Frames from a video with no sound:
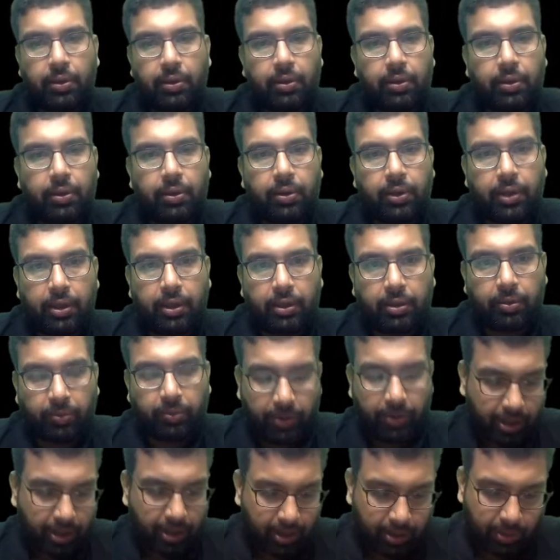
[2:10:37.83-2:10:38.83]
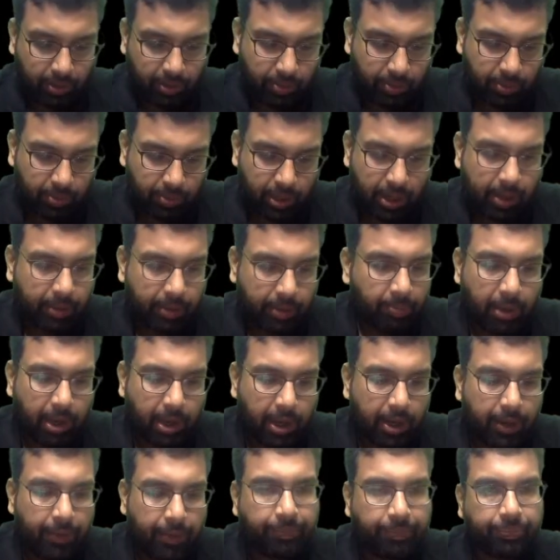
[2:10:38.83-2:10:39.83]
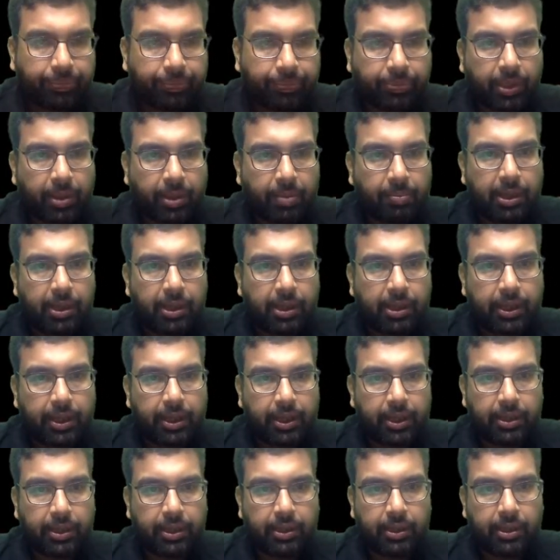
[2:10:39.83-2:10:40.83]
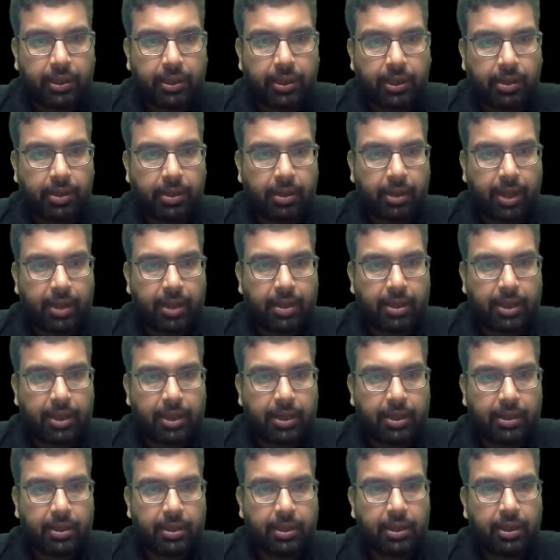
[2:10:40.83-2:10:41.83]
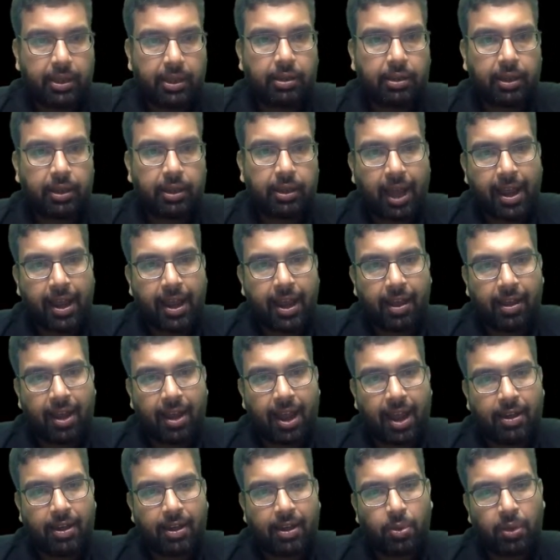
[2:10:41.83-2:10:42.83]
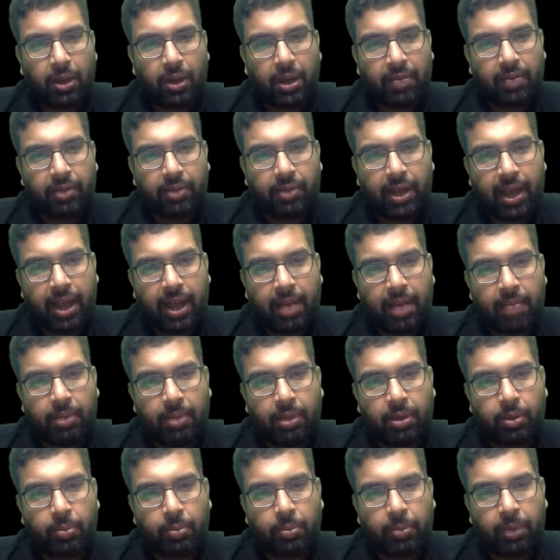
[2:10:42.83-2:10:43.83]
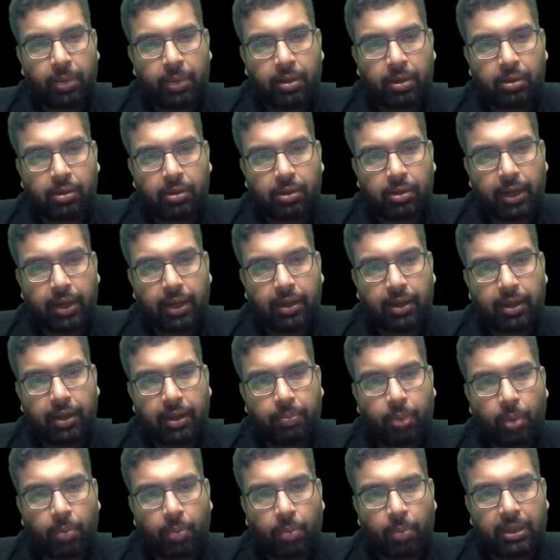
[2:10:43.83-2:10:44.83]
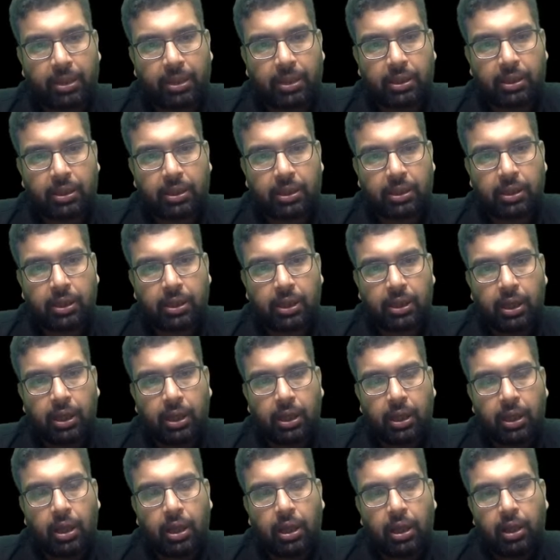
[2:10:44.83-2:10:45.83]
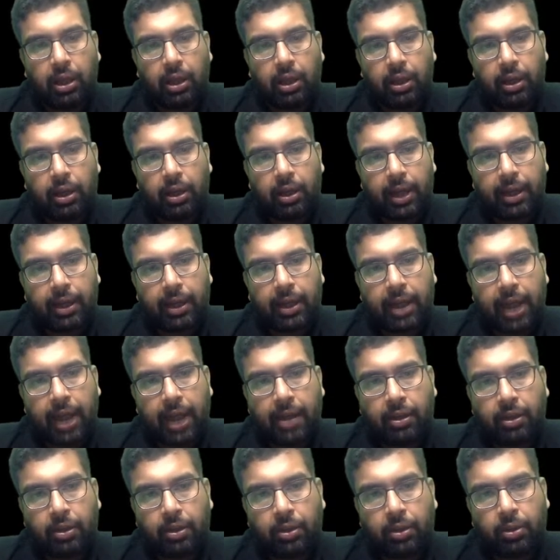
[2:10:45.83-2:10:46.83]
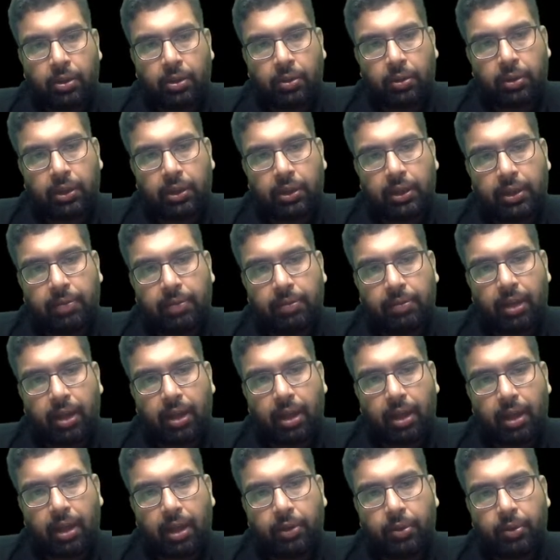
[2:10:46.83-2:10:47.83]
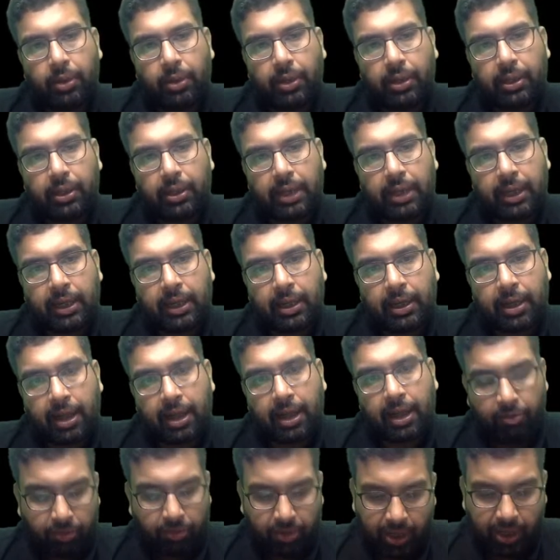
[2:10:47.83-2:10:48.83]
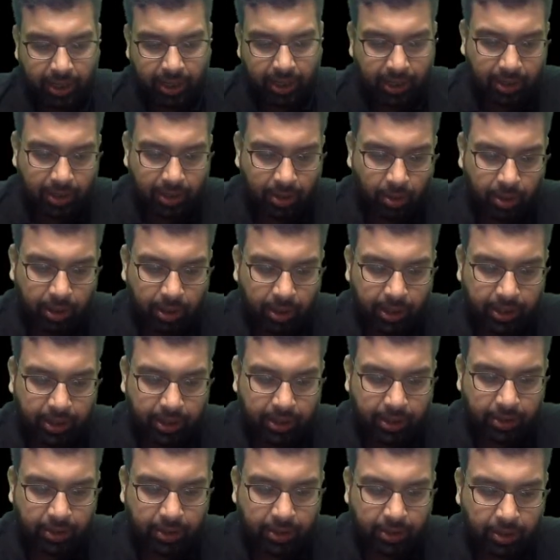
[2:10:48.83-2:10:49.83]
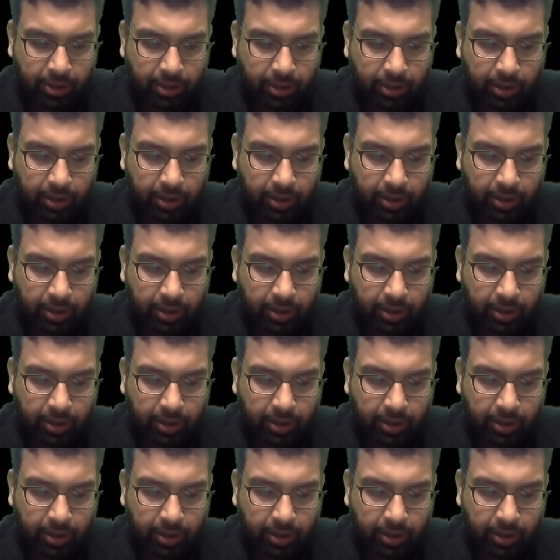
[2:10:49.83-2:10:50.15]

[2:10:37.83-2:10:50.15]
Yes, we can do that, Bala. But the thing is, see, as I say, see, I don't have the habit to make like the promises like that. So, see, you understand that I am working in an organization.